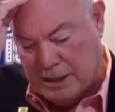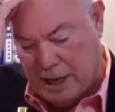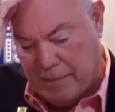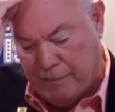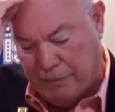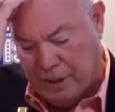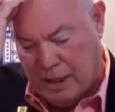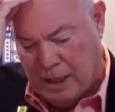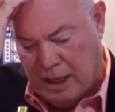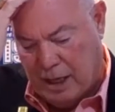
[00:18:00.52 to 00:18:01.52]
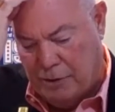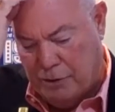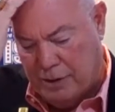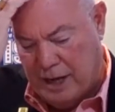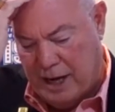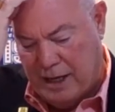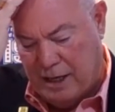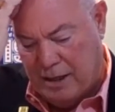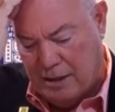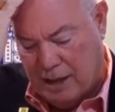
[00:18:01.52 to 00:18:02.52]

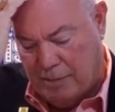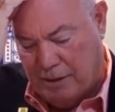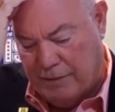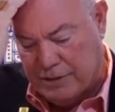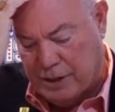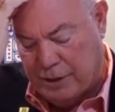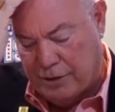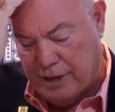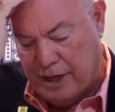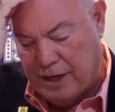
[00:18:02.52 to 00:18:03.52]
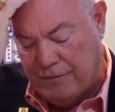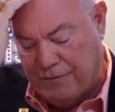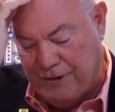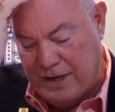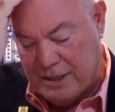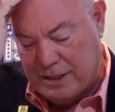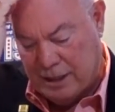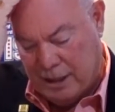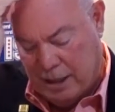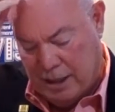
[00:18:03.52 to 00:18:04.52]
180, uh, I believe it's 180 feet
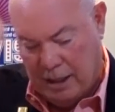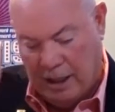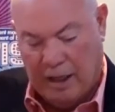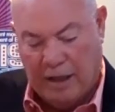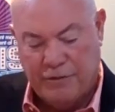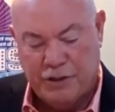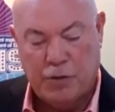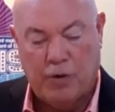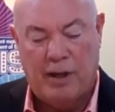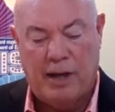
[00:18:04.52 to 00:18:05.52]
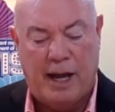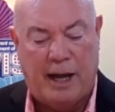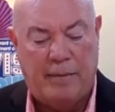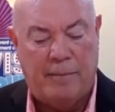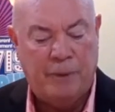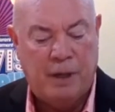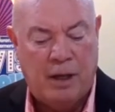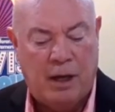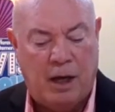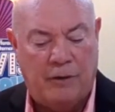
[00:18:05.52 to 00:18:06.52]
of uh, shoreline
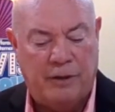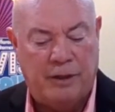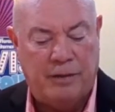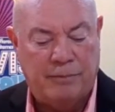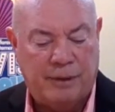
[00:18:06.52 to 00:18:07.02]
on the